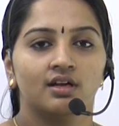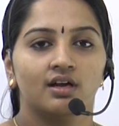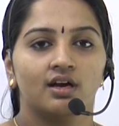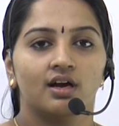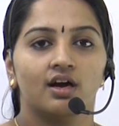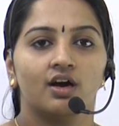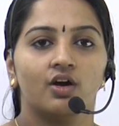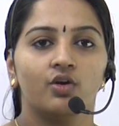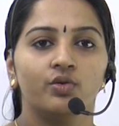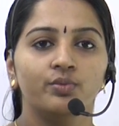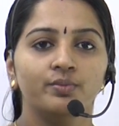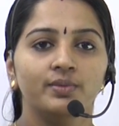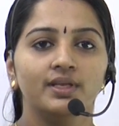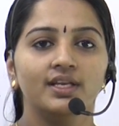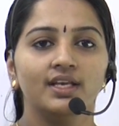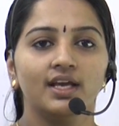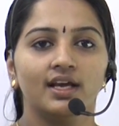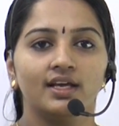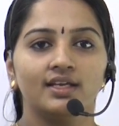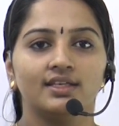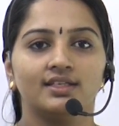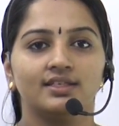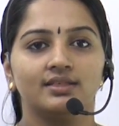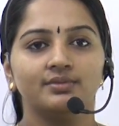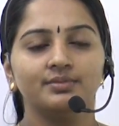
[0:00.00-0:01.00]
How many
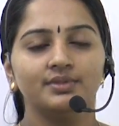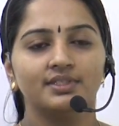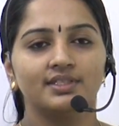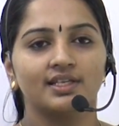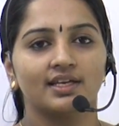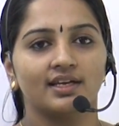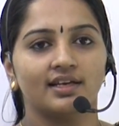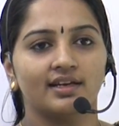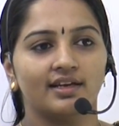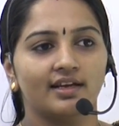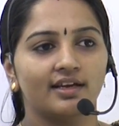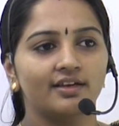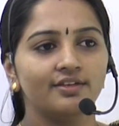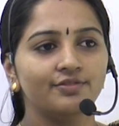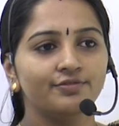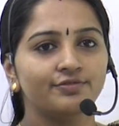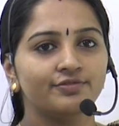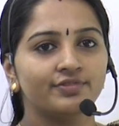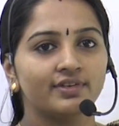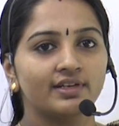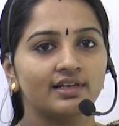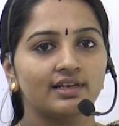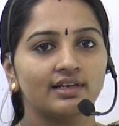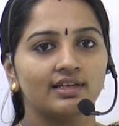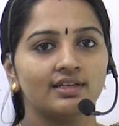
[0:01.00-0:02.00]
items can I
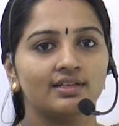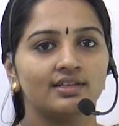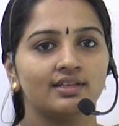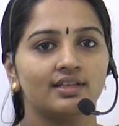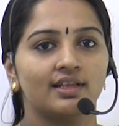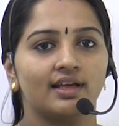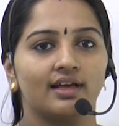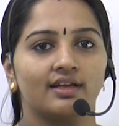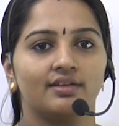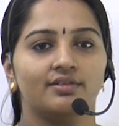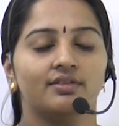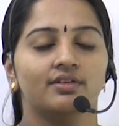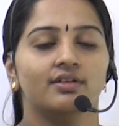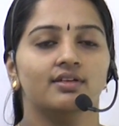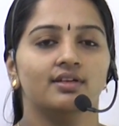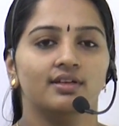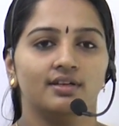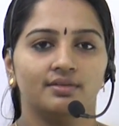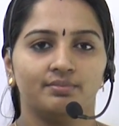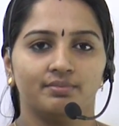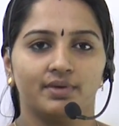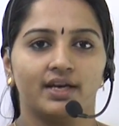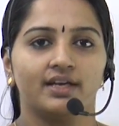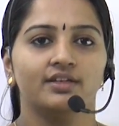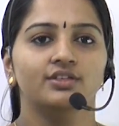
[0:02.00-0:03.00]
fill
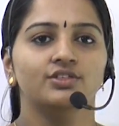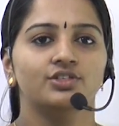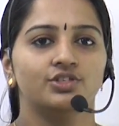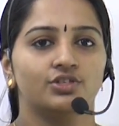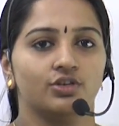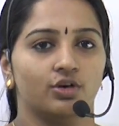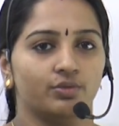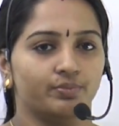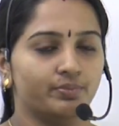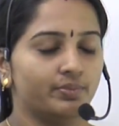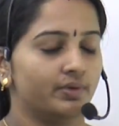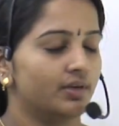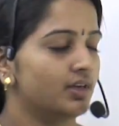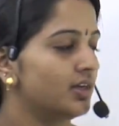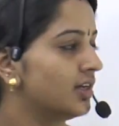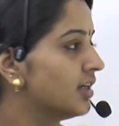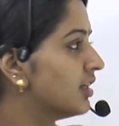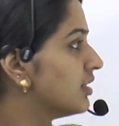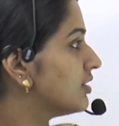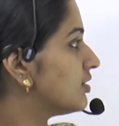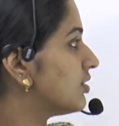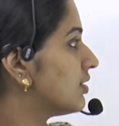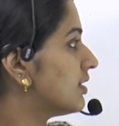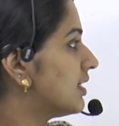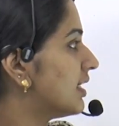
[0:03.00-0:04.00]
in my shop?
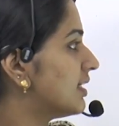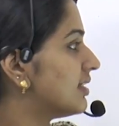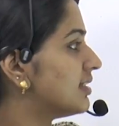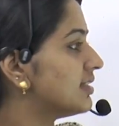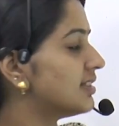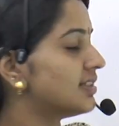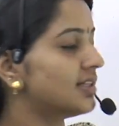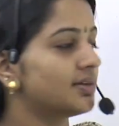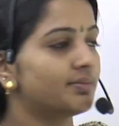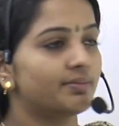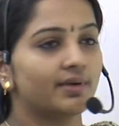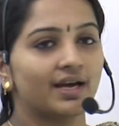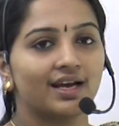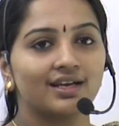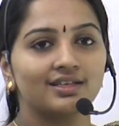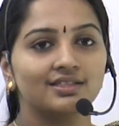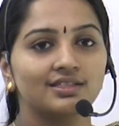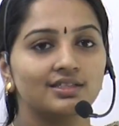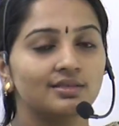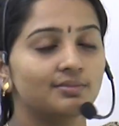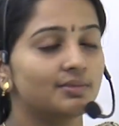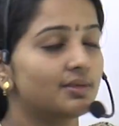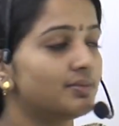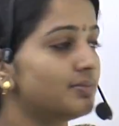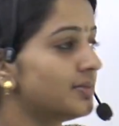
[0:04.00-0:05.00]
So that is the
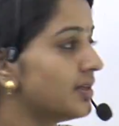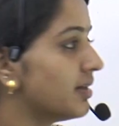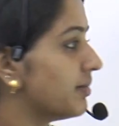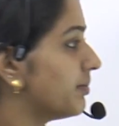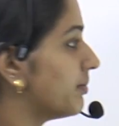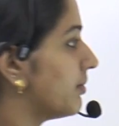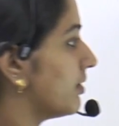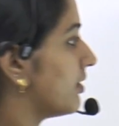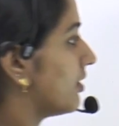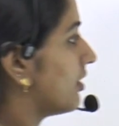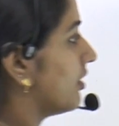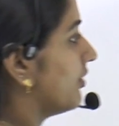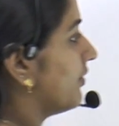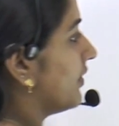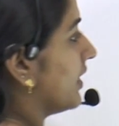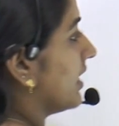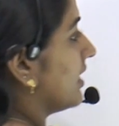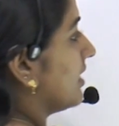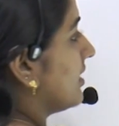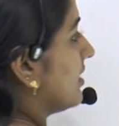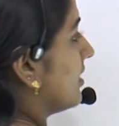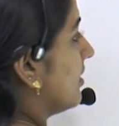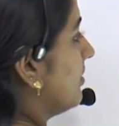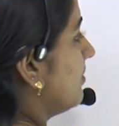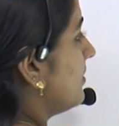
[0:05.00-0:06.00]
maximum number of
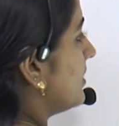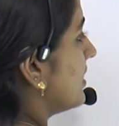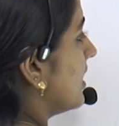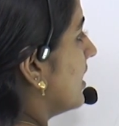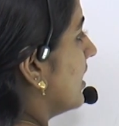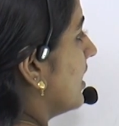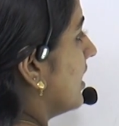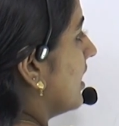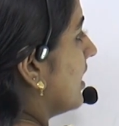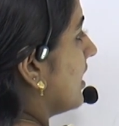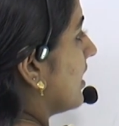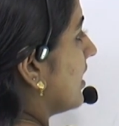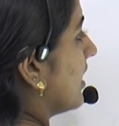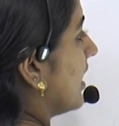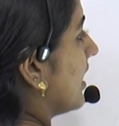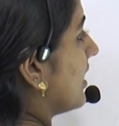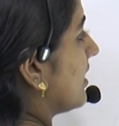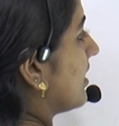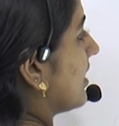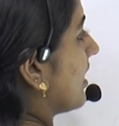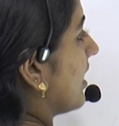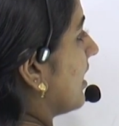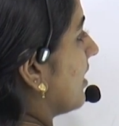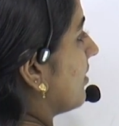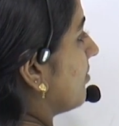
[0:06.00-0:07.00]
items that
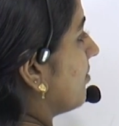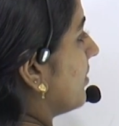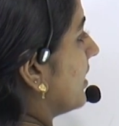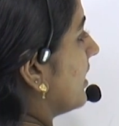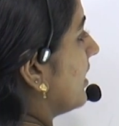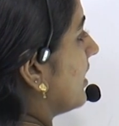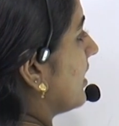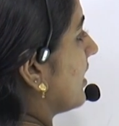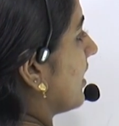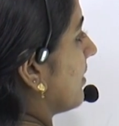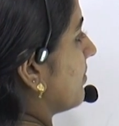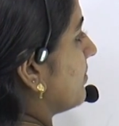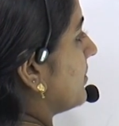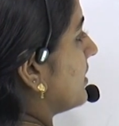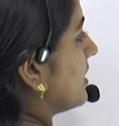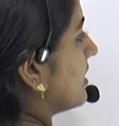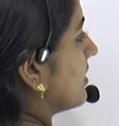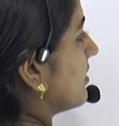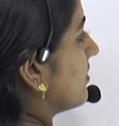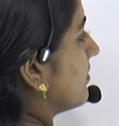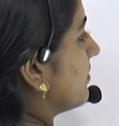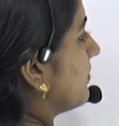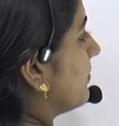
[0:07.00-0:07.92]
can be kept.